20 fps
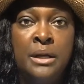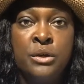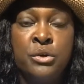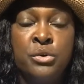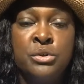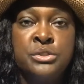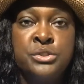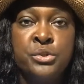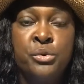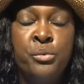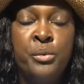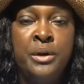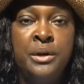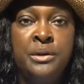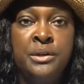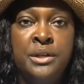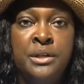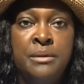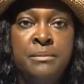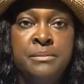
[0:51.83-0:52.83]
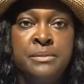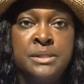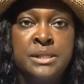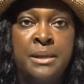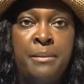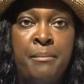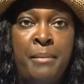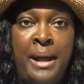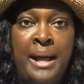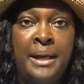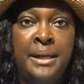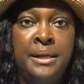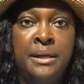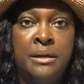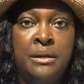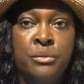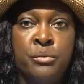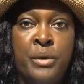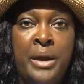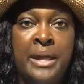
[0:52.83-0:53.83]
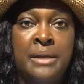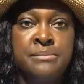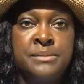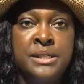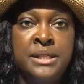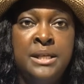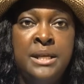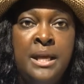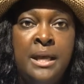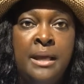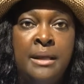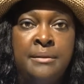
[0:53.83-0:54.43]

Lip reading: Crystal Williams and Maya Ramsey.